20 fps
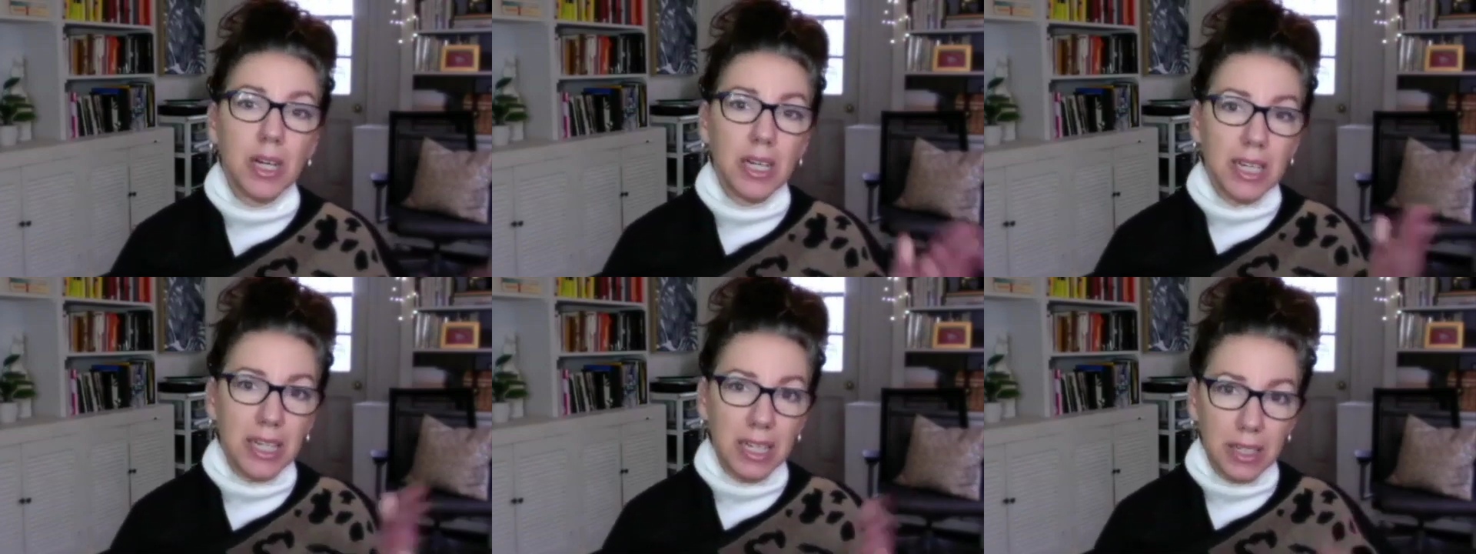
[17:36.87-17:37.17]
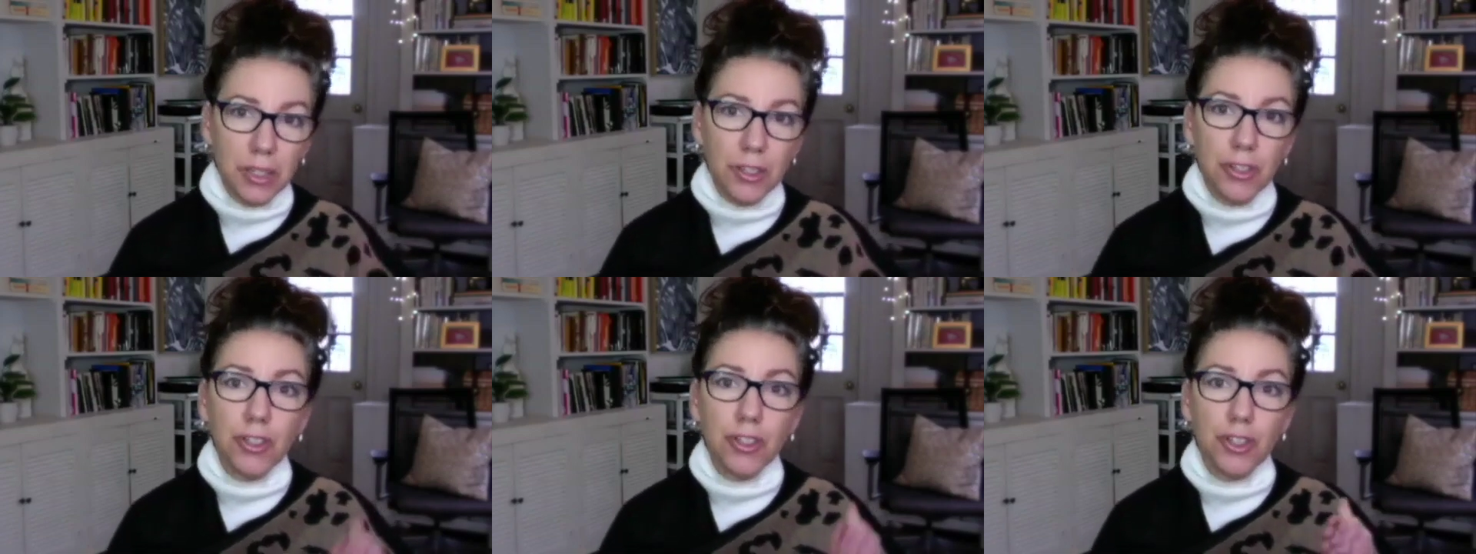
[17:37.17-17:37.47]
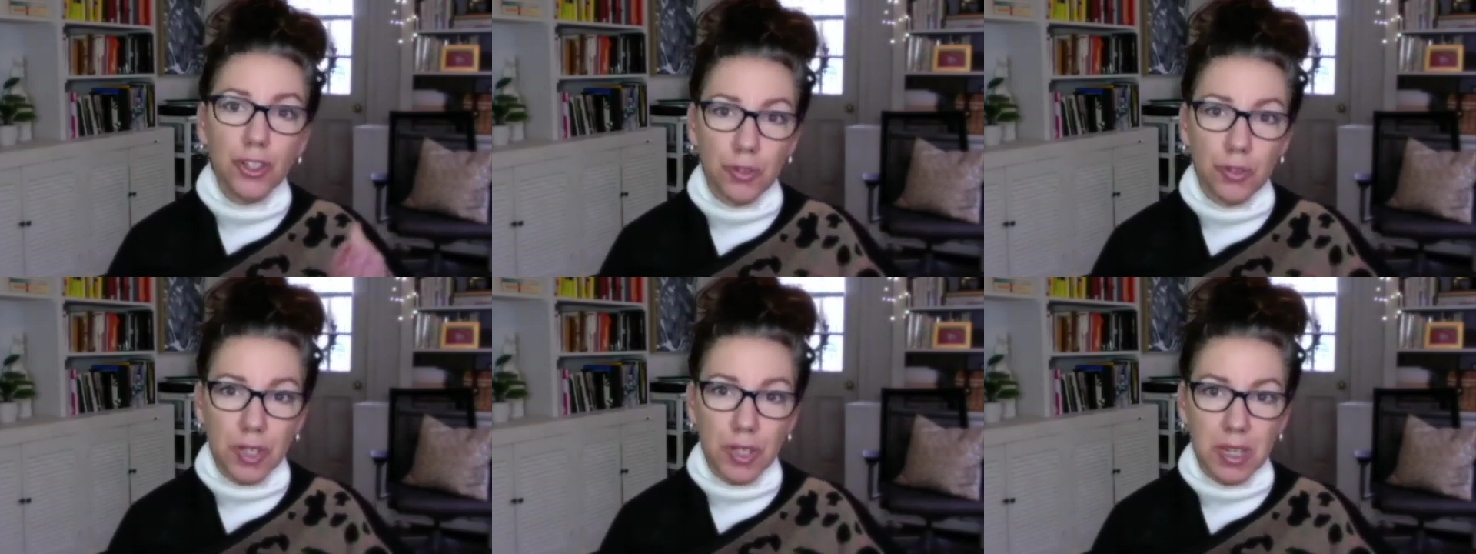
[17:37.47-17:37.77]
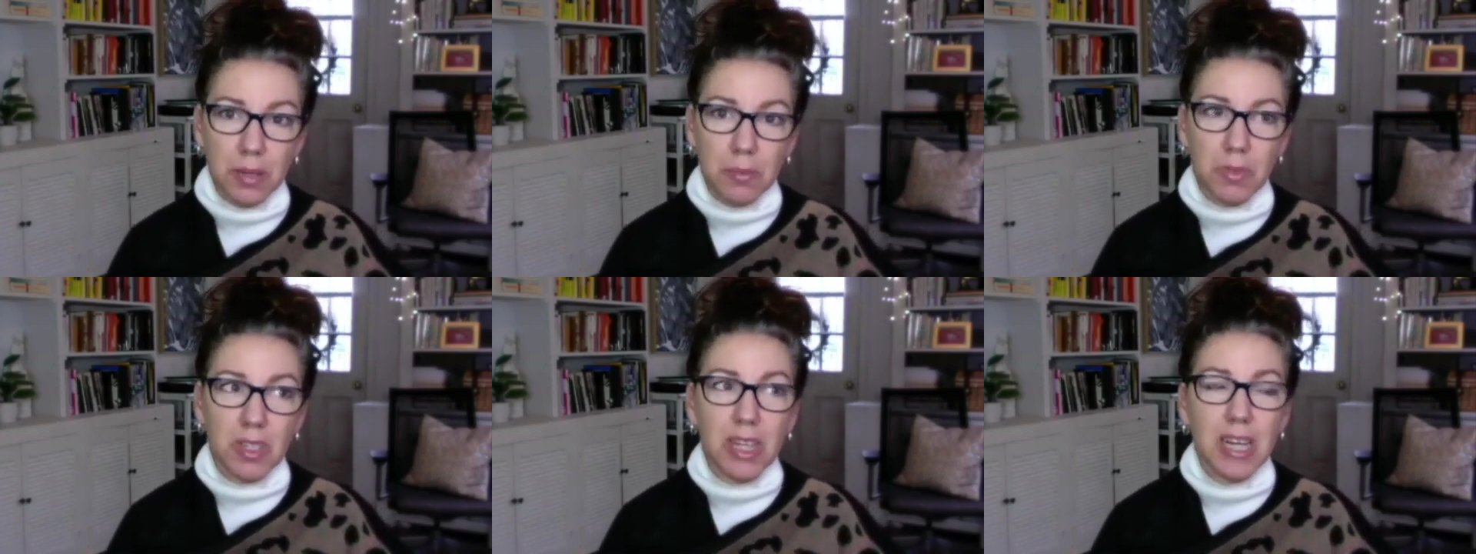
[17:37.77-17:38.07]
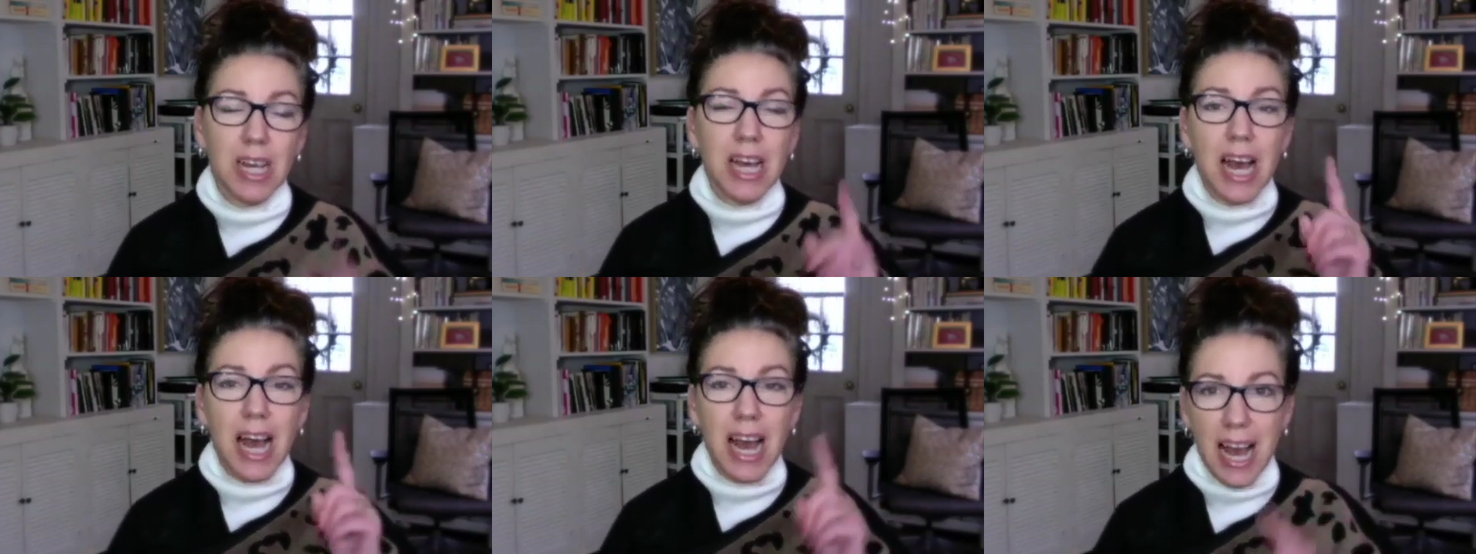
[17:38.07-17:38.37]
in your dreams
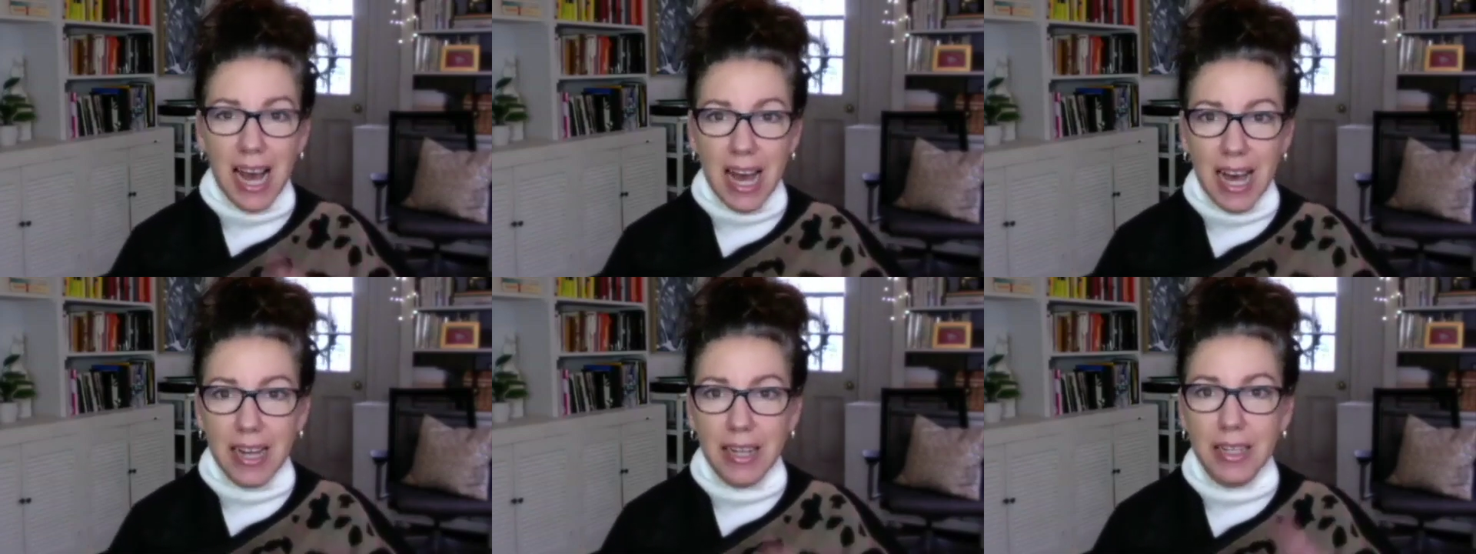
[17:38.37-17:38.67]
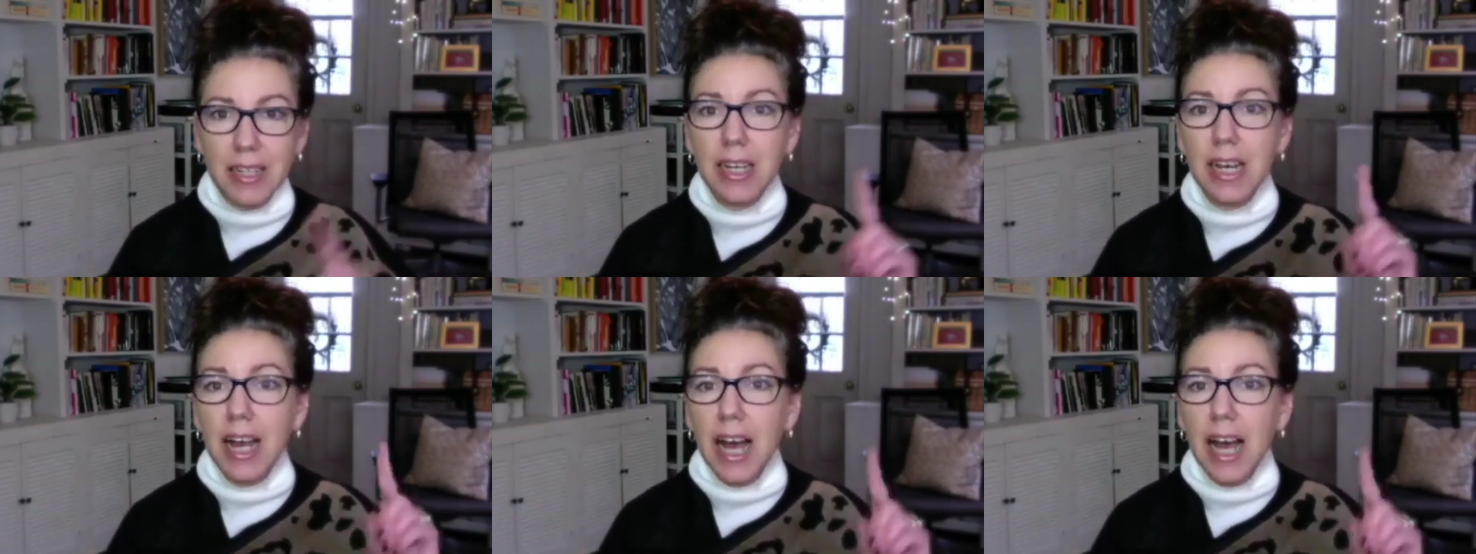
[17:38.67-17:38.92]
and